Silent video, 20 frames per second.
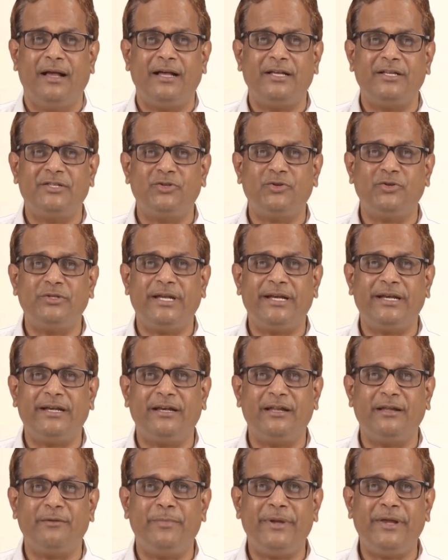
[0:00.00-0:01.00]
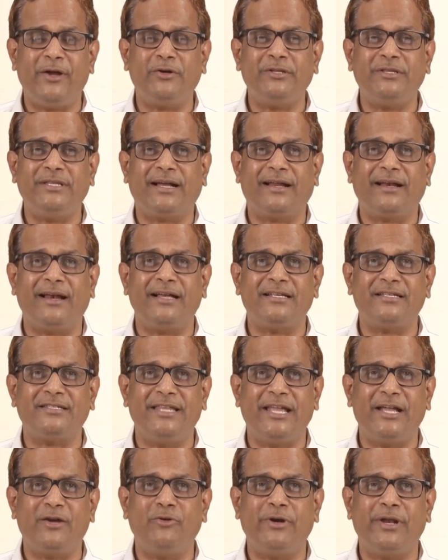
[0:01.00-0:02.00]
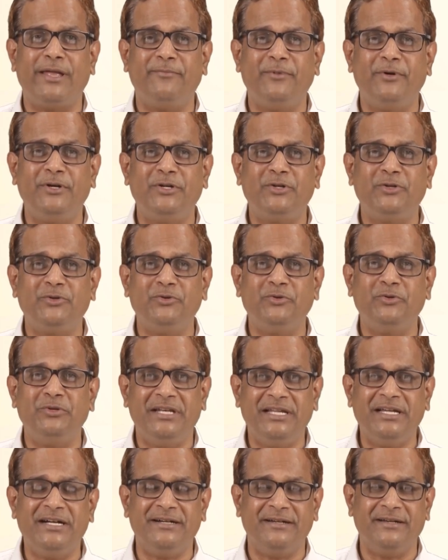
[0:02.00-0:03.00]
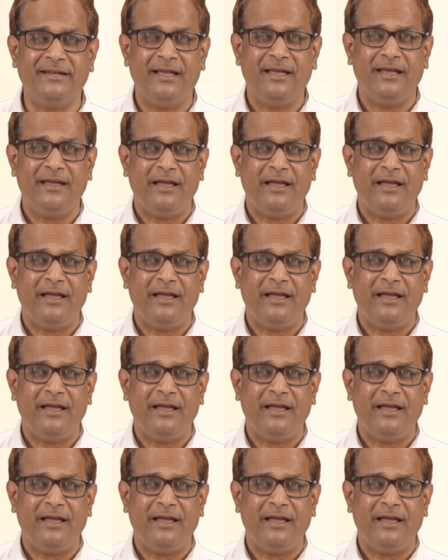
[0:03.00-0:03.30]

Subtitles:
so that beyond the class they could able to learn.